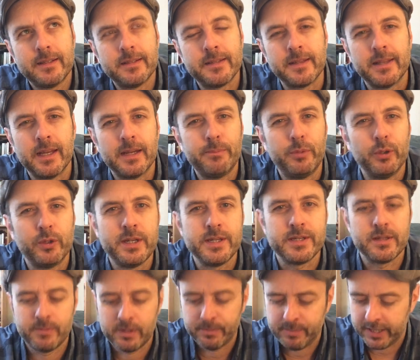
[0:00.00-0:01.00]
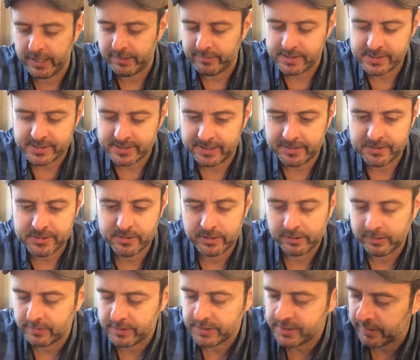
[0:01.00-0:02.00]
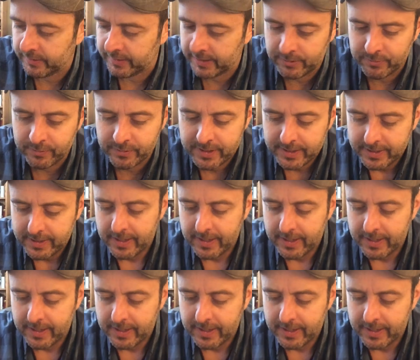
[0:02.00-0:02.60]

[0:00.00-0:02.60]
that book is at my parents' house, so I can't show that one.